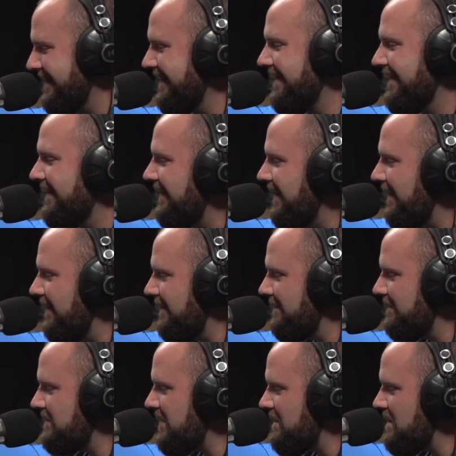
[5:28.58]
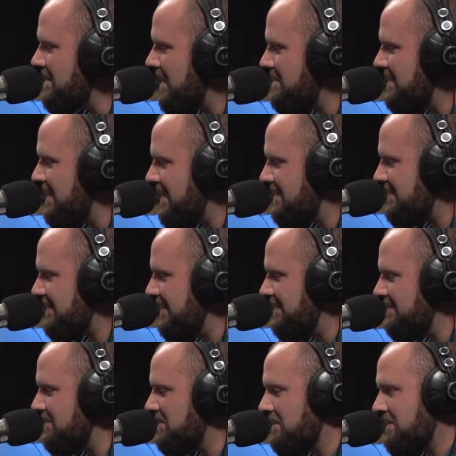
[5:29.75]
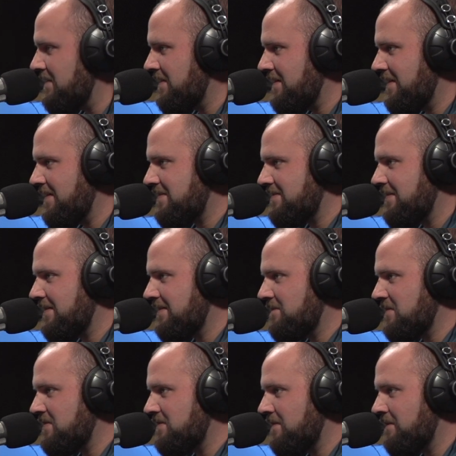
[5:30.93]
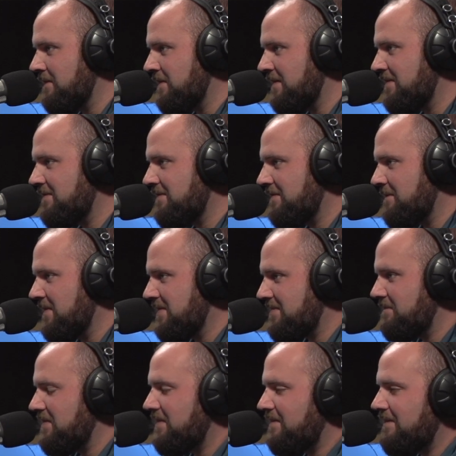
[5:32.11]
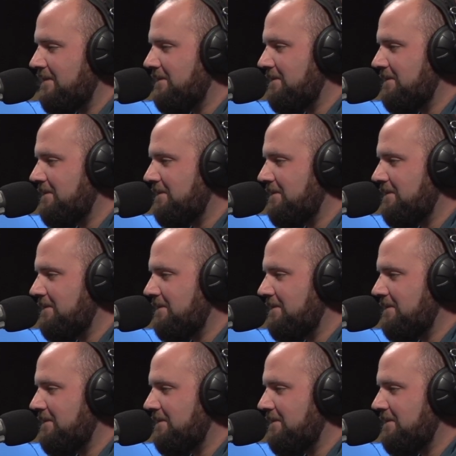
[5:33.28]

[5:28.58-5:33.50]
don't know. Um, so we might be out of skeeters, but we're not out of snakes. Mister No Legs, he might still be in there.